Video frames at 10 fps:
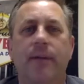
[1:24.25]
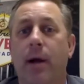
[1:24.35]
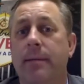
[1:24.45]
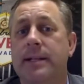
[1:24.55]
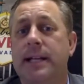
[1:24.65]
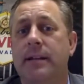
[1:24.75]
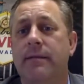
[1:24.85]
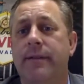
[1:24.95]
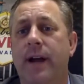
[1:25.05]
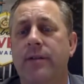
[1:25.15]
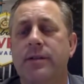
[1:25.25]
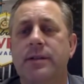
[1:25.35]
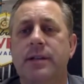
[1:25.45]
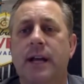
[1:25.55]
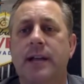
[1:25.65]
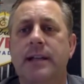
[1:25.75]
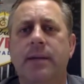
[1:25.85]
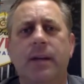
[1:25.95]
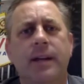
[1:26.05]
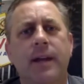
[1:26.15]
probably seen the fountains.
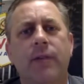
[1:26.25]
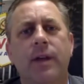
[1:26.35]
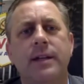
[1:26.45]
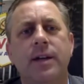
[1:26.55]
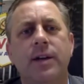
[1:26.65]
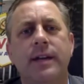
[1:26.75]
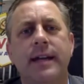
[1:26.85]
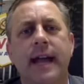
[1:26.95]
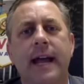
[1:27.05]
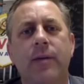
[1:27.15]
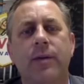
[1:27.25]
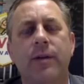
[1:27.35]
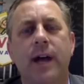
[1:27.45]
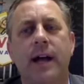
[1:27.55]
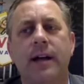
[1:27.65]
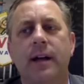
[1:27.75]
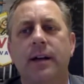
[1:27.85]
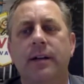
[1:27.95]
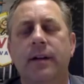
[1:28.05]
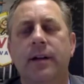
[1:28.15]
Typically, they run during the day when they're not
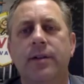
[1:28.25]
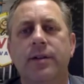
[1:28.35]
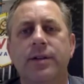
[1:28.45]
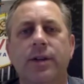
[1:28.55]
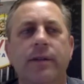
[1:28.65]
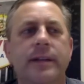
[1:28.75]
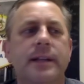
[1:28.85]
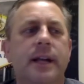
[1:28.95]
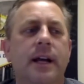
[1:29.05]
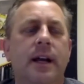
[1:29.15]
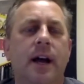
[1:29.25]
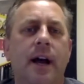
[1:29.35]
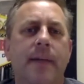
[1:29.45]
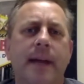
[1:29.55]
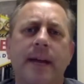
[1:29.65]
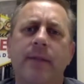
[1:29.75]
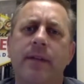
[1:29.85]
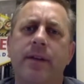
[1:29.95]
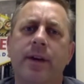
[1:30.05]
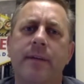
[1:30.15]
under service about every
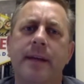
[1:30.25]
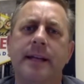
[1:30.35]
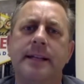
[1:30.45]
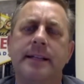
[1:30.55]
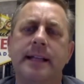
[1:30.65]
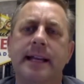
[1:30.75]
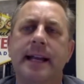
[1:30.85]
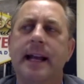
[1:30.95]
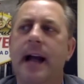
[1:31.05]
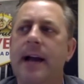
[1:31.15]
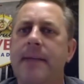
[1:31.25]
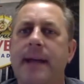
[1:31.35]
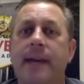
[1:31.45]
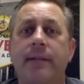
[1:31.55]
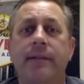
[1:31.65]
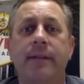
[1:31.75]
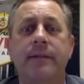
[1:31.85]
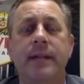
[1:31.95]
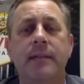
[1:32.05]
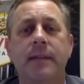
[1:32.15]
30 minutes, and then at night about every
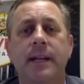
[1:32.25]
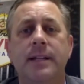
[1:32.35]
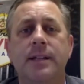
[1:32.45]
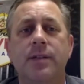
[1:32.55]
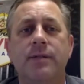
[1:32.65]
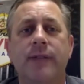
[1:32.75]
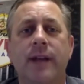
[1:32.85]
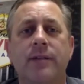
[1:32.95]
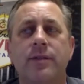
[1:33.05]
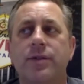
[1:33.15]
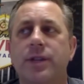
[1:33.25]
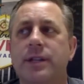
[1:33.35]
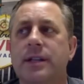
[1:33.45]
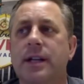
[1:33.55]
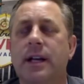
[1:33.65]
15 minutes. Those fountains are just